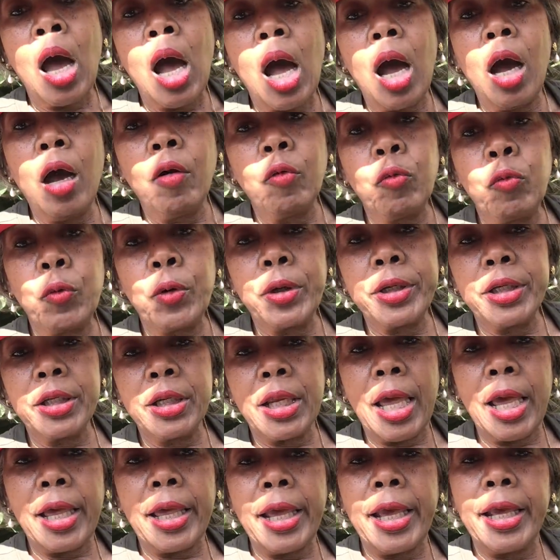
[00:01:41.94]

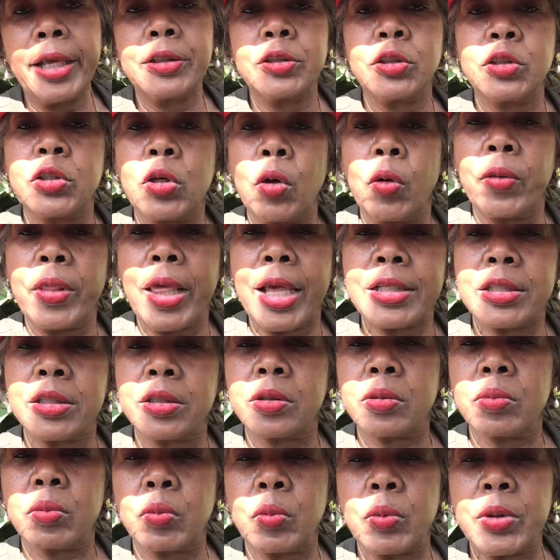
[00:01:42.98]
And so
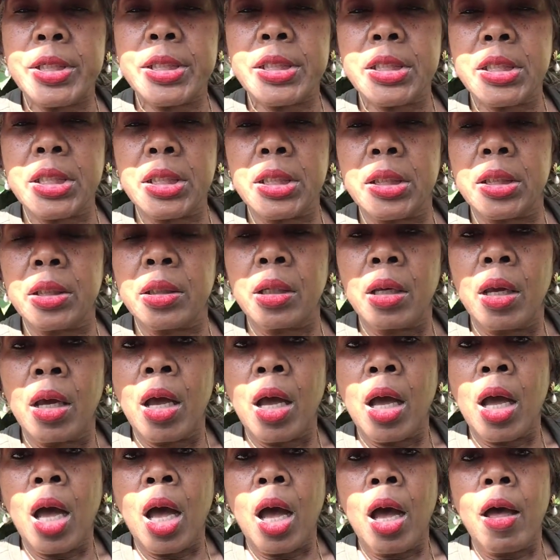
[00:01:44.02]
that's the reason
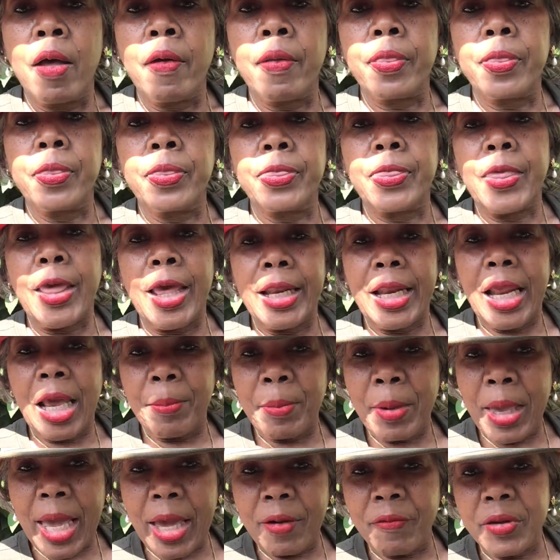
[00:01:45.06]
that
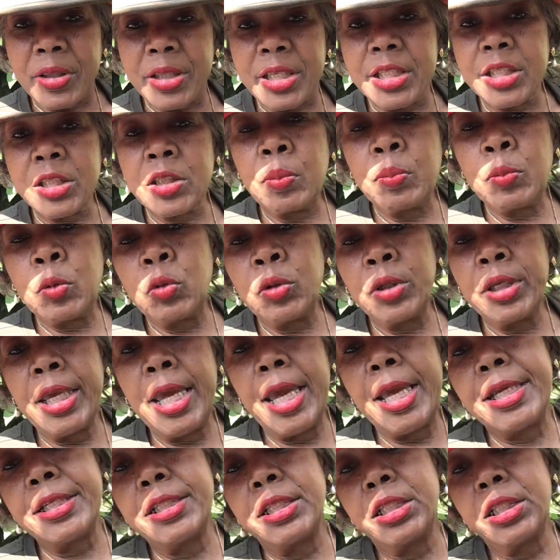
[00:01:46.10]
I'm having this
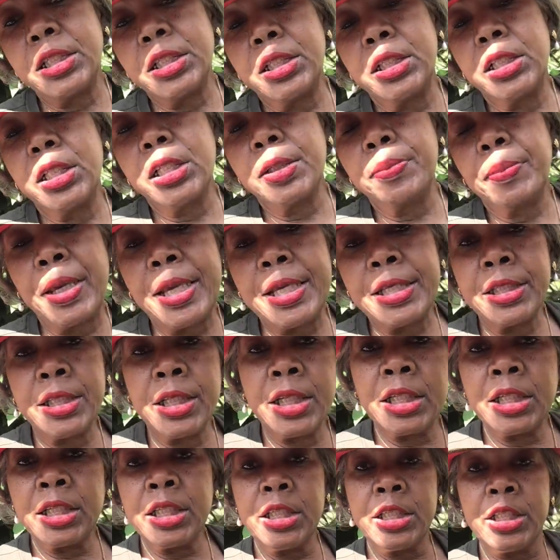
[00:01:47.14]
communications, to
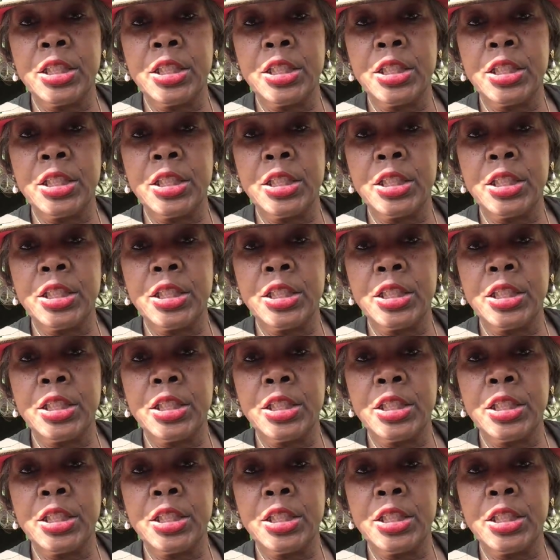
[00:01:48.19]
basically